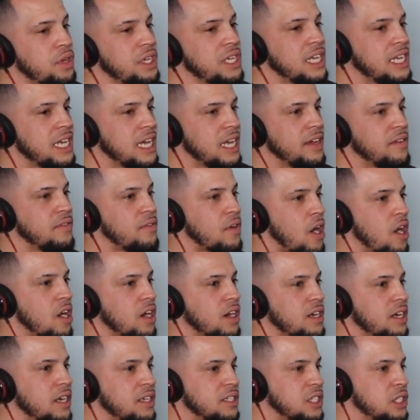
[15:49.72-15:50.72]
we give
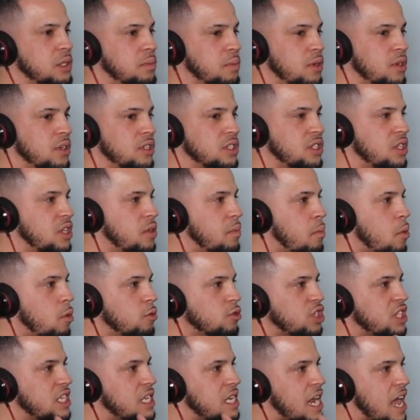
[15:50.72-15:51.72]
our customers the
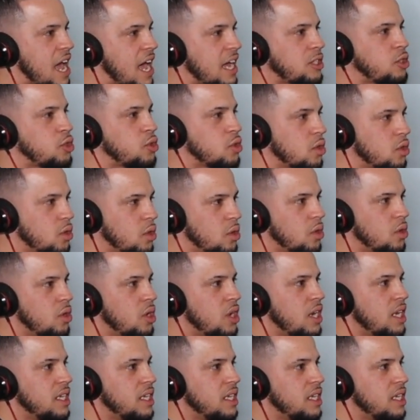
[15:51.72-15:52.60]
most natural